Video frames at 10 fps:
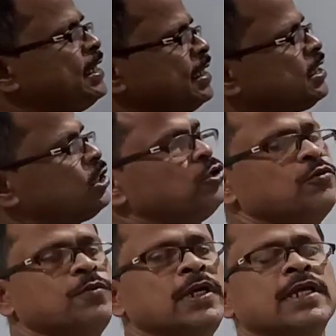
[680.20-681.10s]
the
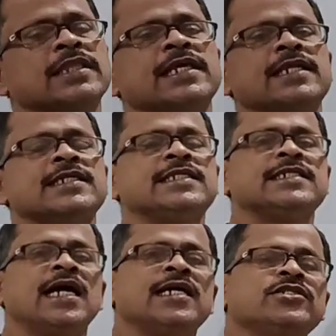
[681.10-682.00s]
cube there is a
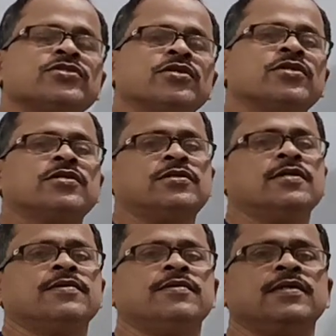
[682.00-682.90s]
charge
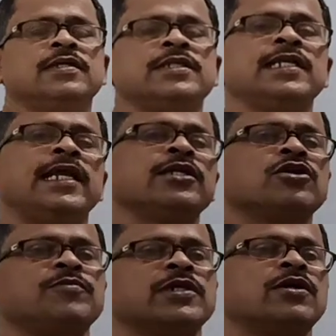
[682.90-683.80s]
conductor. The length of
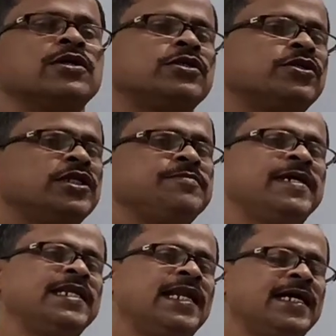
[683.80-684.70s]
the conductor is
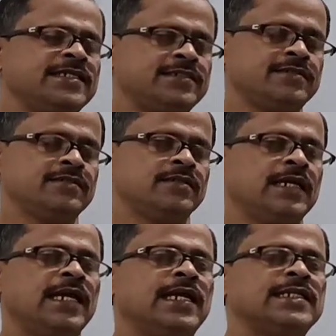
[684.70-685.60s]
very large
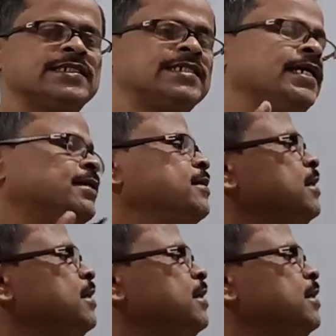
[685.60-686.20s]
and straight.